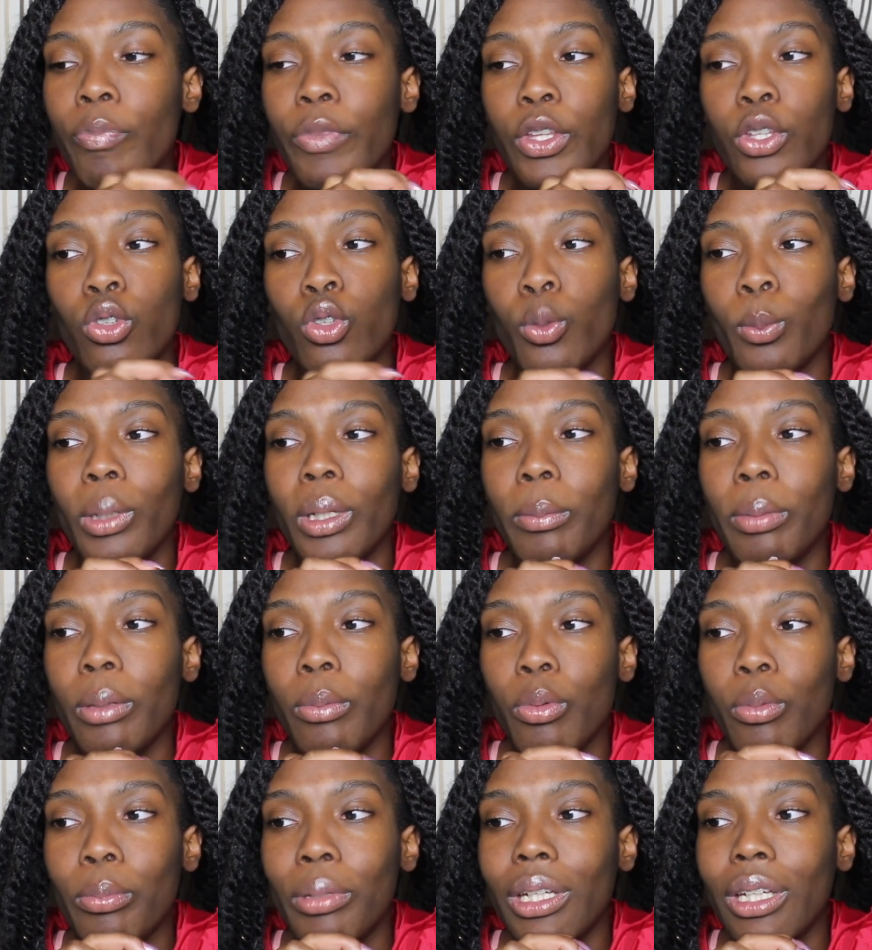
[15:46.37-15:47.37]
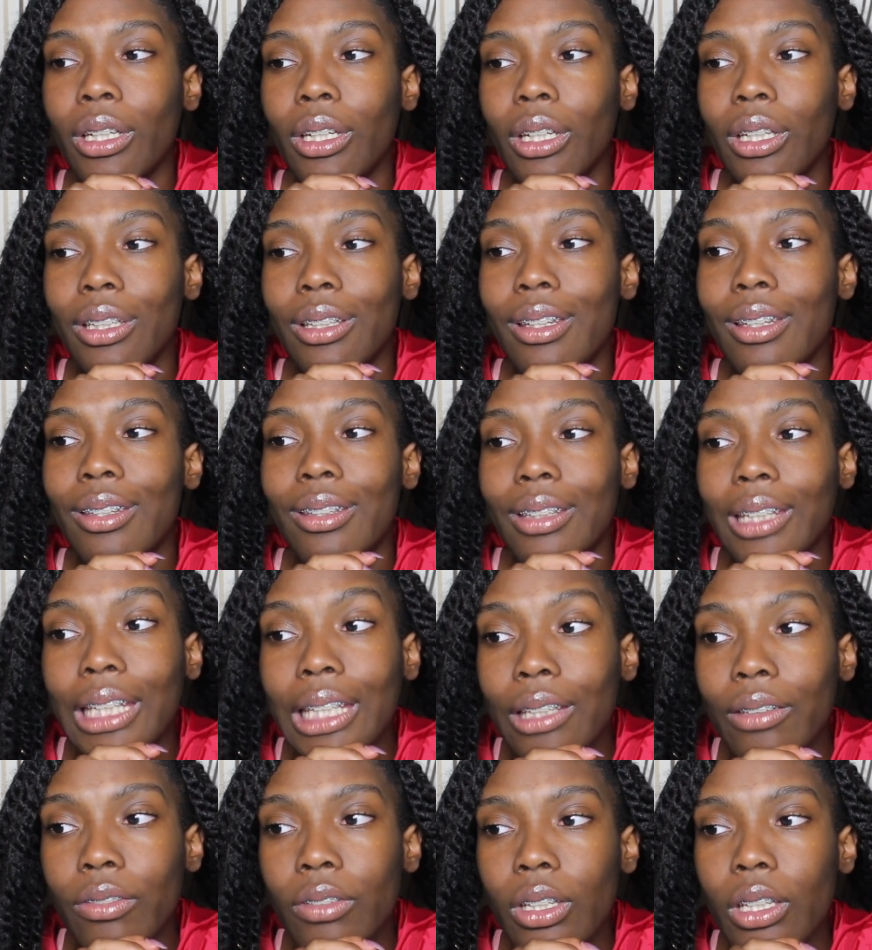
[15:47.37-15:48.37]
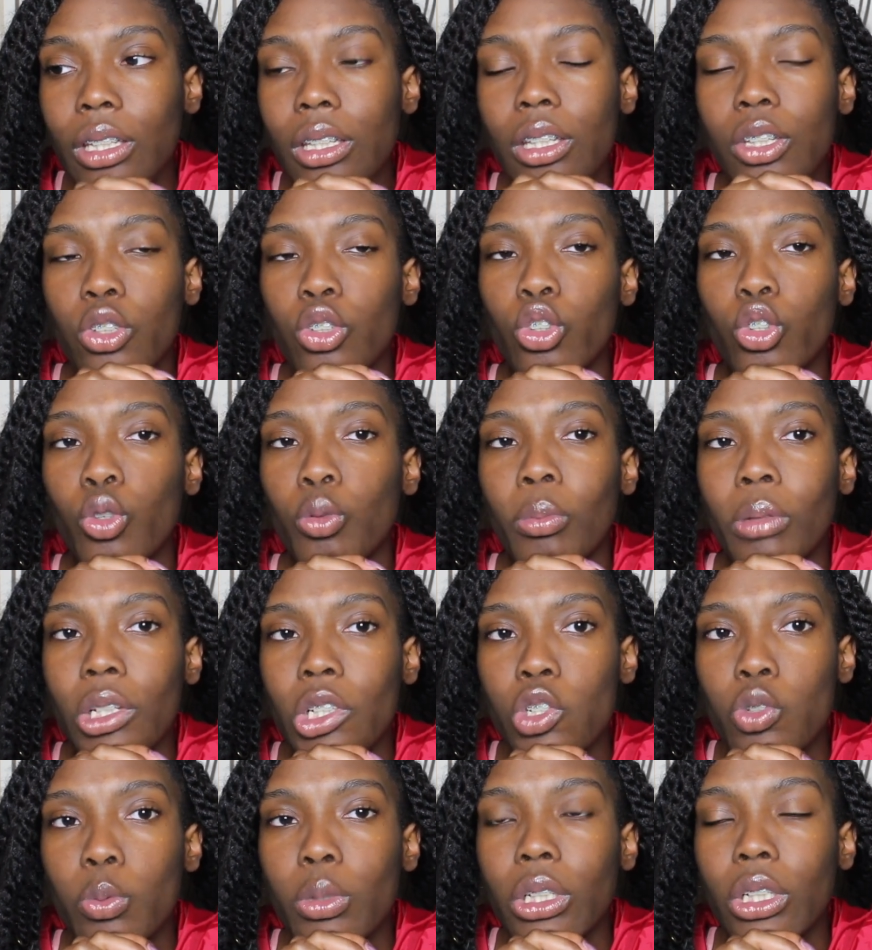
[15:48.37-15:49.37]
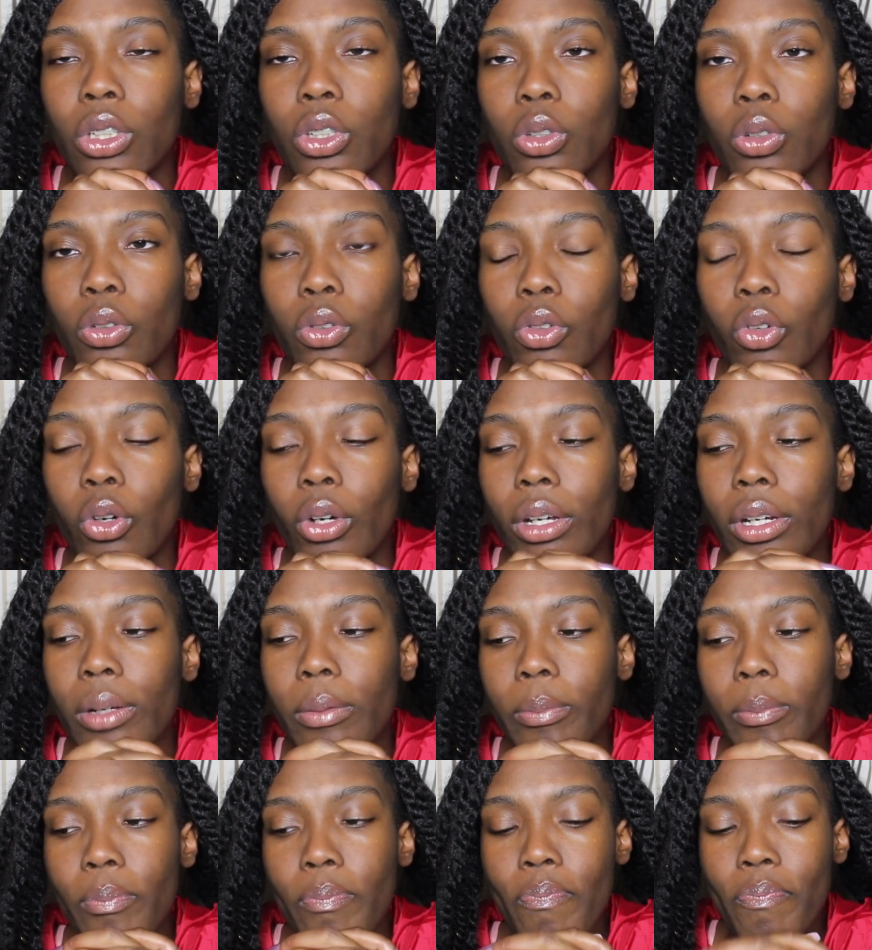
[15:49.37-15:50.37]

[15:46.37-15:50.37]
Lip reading: There's so many people being deceived. There's so much we can do for it.